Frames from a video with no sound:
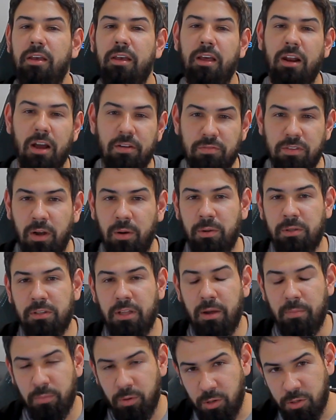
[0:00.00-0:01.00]
And I've dealt with
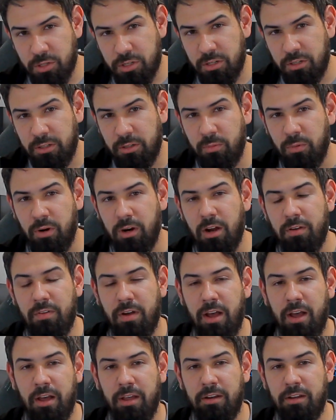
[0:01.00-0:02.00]
that personally, where I've
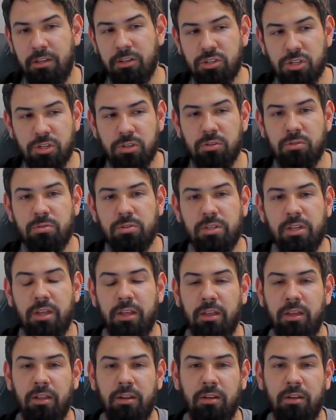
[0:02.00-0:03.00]
had issues
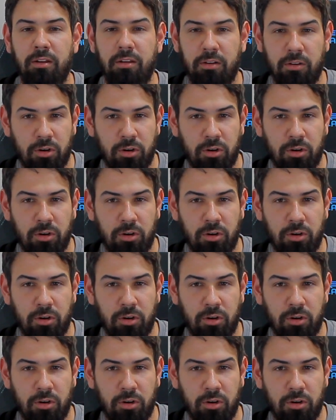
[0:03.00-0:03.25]
and